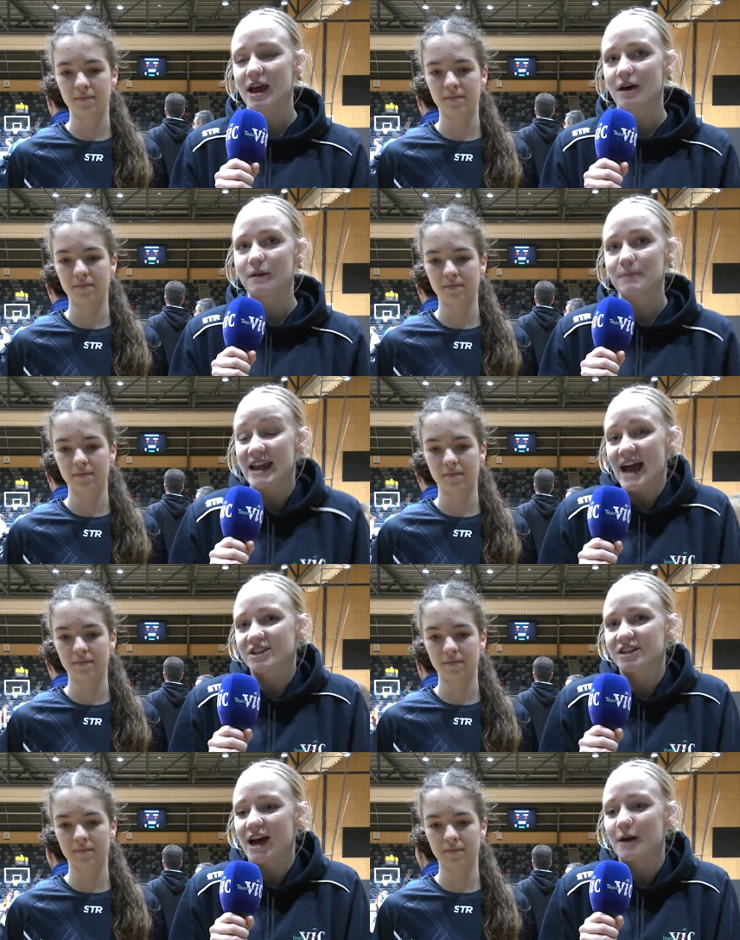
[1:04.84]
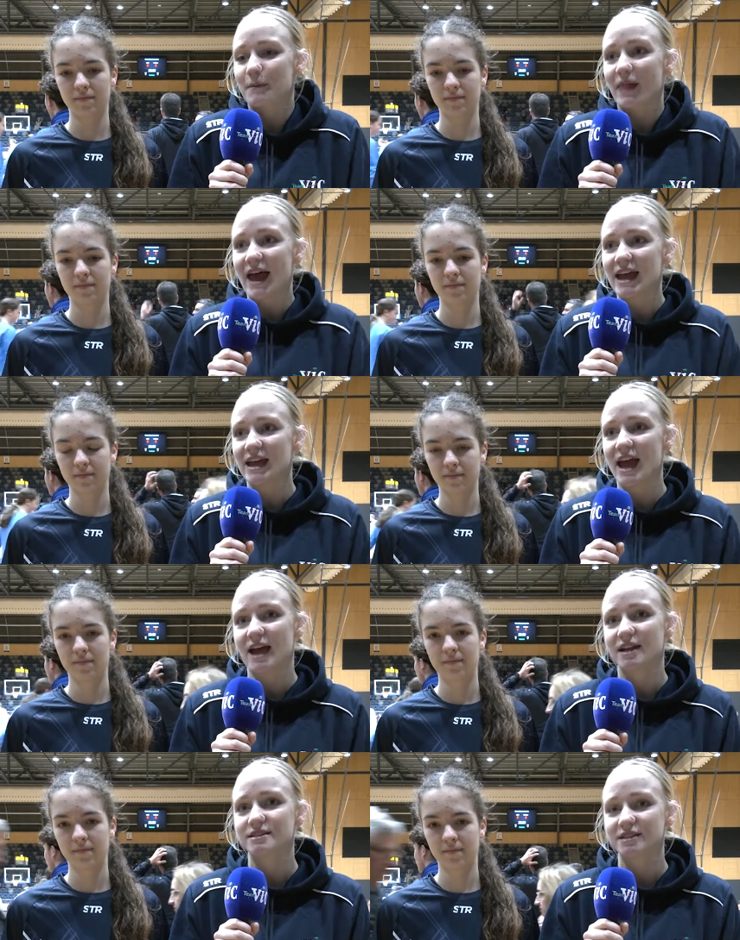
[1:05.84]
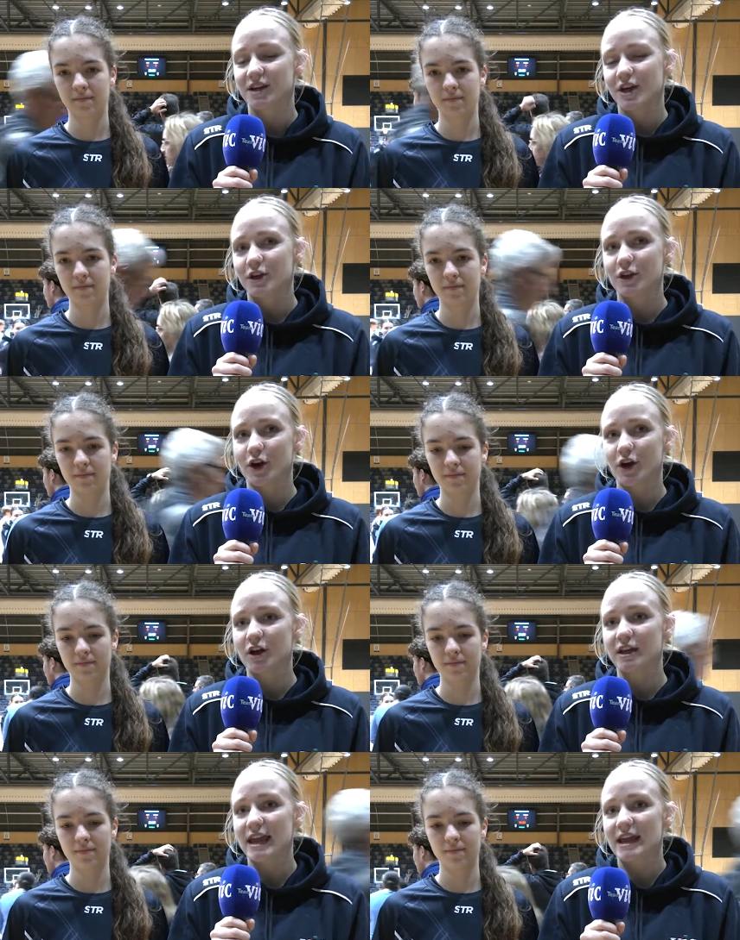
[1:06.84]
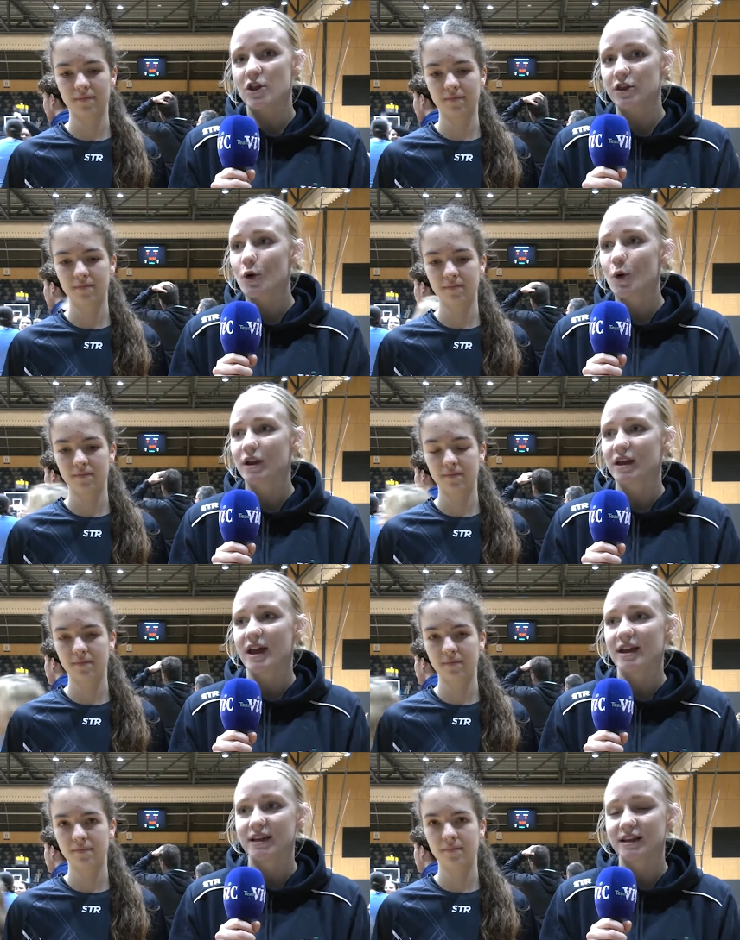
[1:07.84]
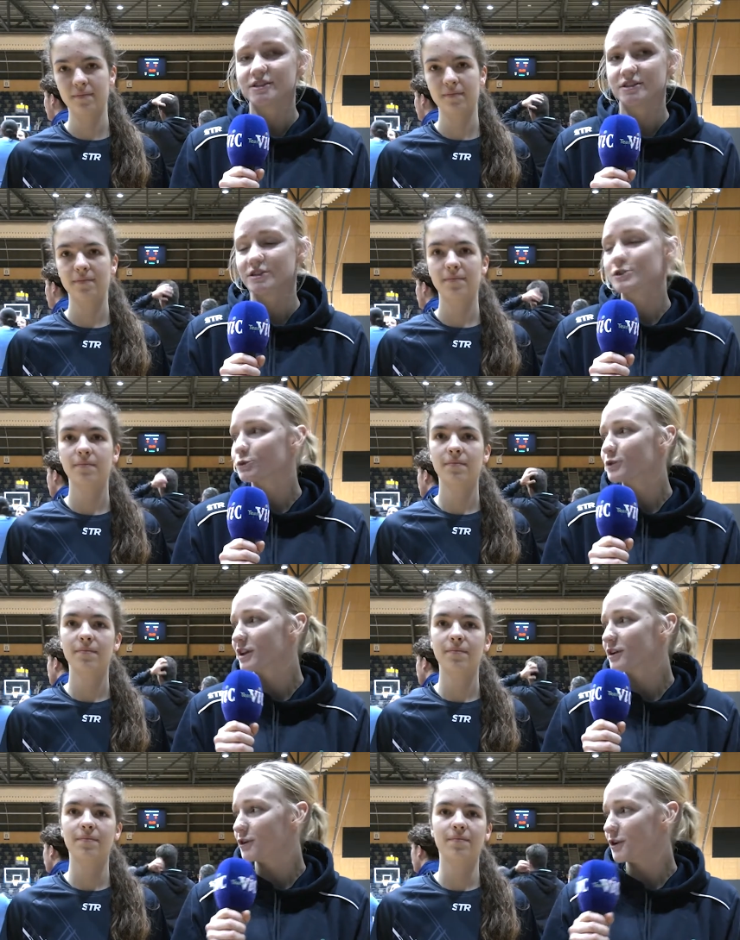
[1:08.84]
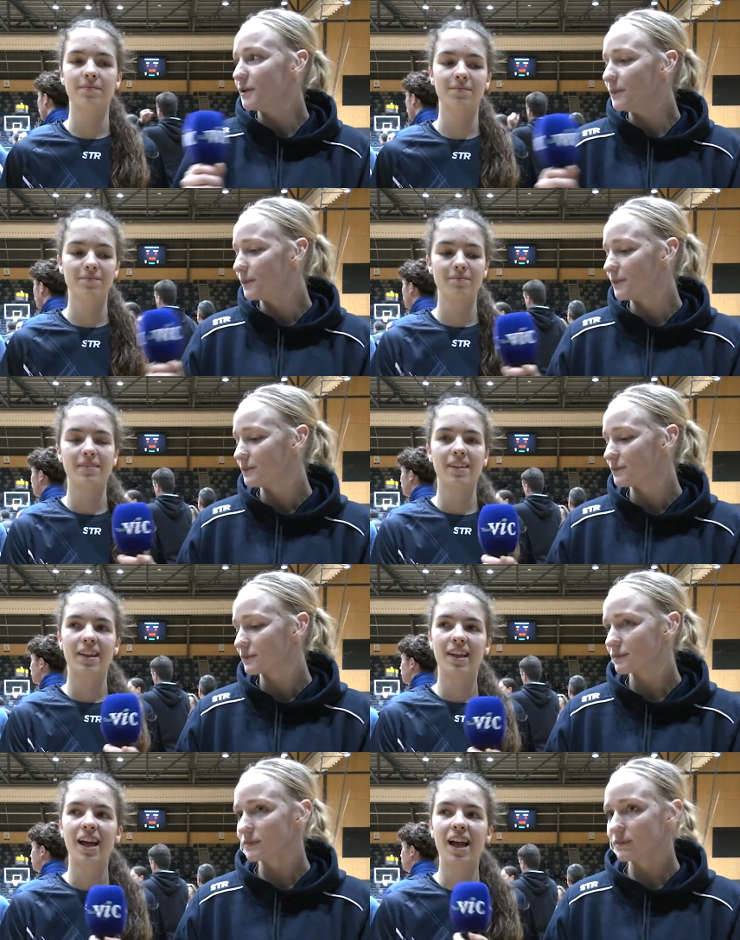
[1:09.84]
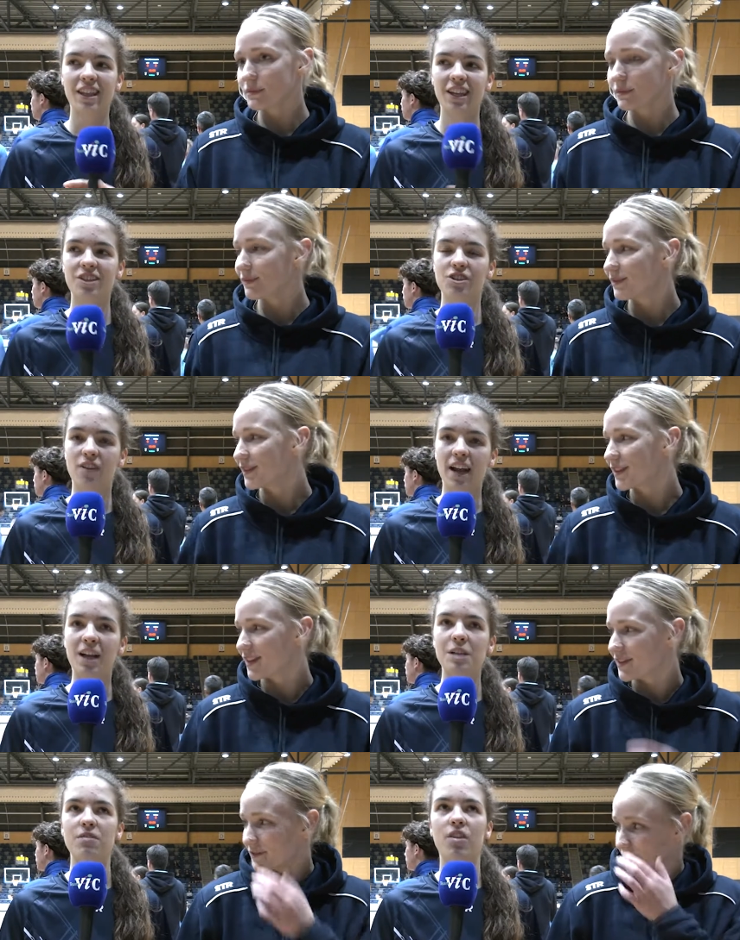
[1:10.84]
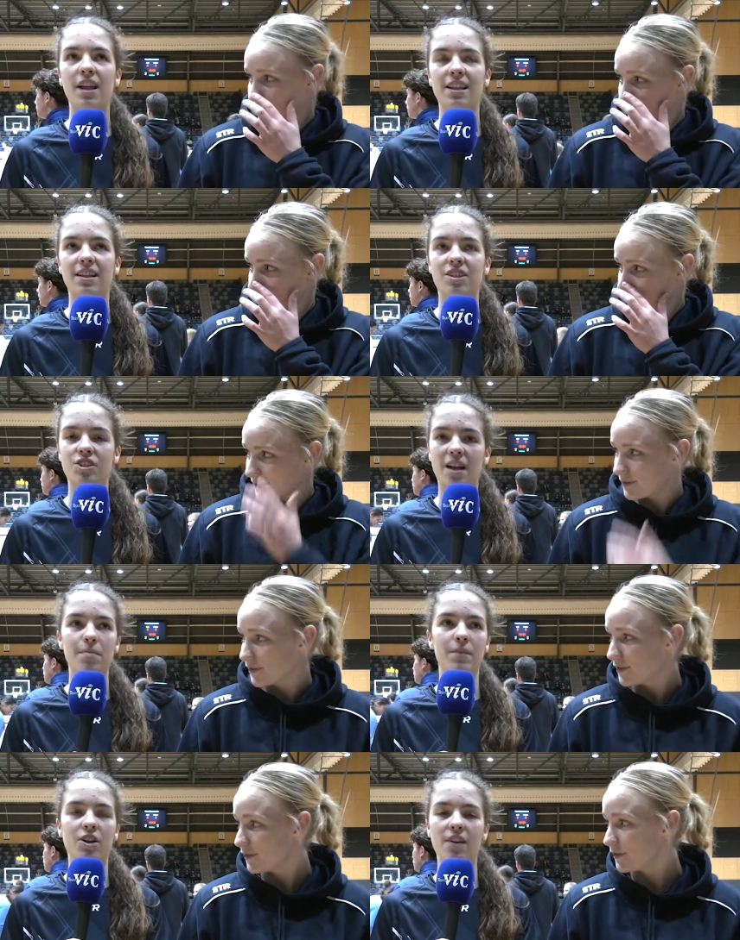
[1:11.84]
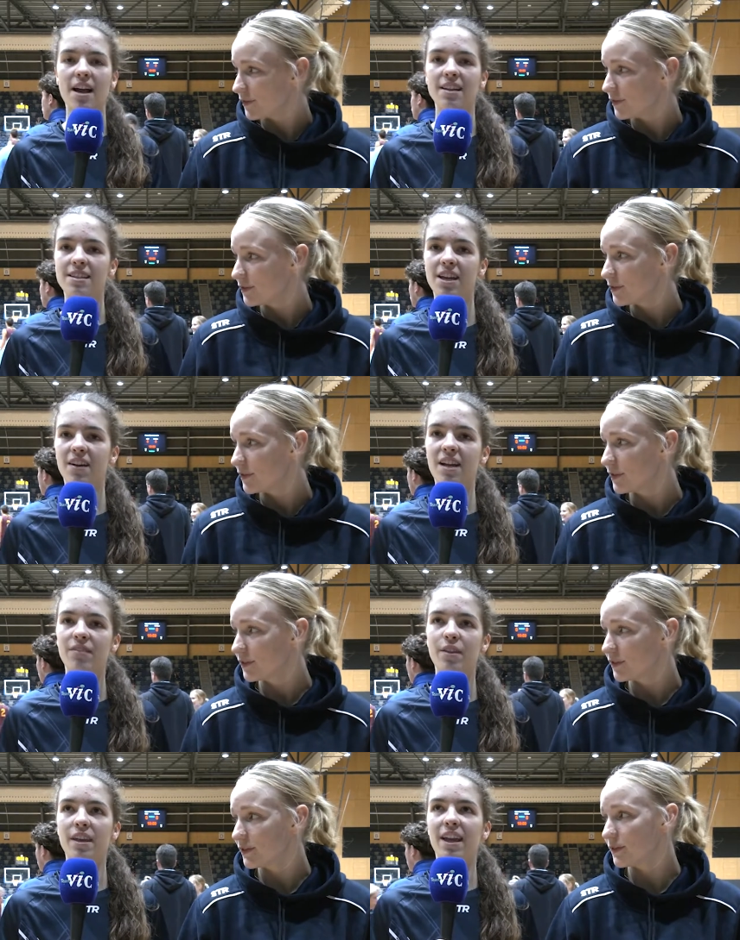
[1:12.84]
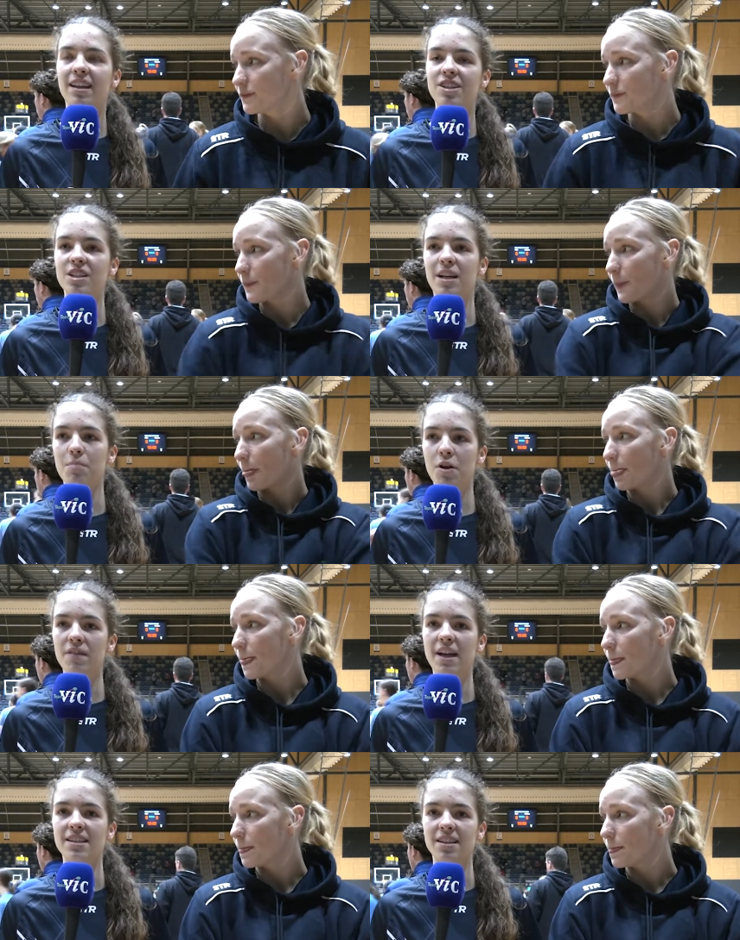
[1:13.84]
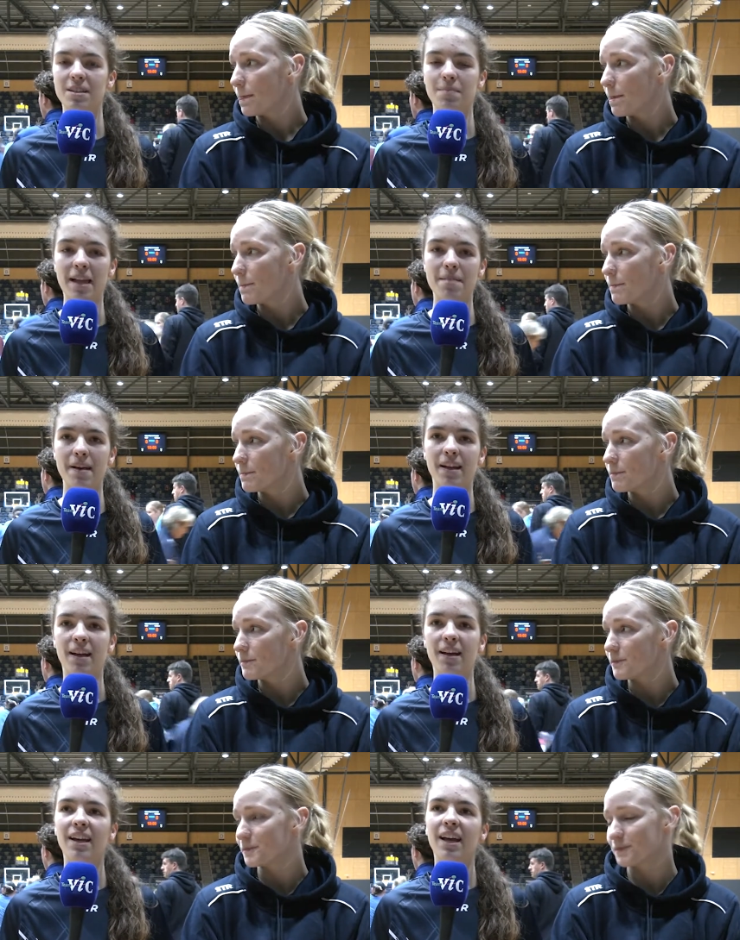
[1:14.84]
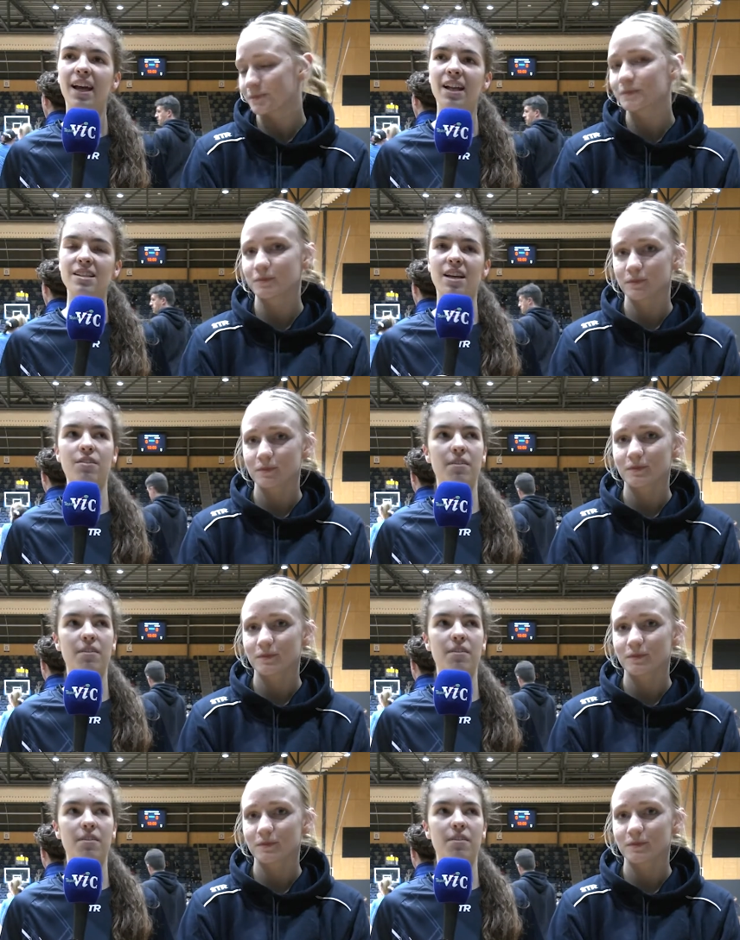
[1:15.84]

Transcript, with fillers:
Speaker 1: out, being actually out to play, and you know, getting on the court again. It's just really good.
Speaker 2: I think it's great because we've got like the um, the crowds here and everything, and it just like motivates us to play better, and it's like